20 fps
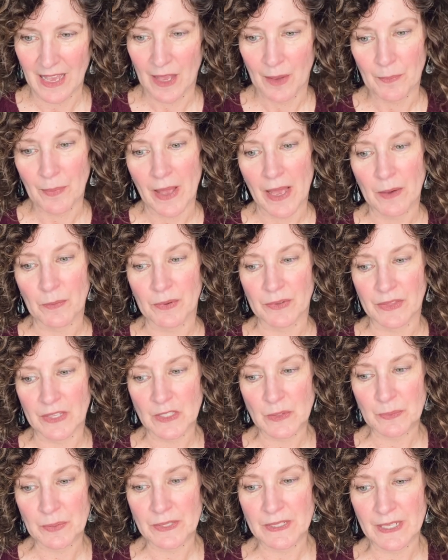But with
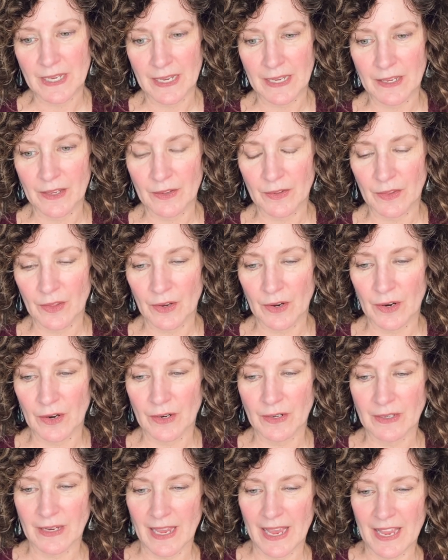this
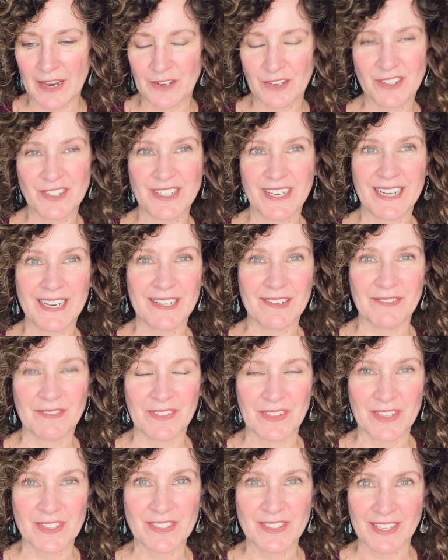particular energy of
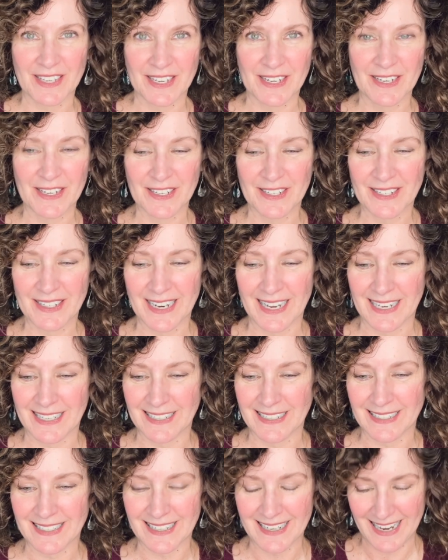this year
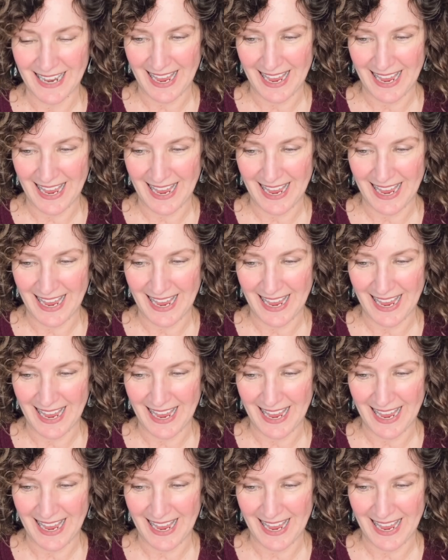and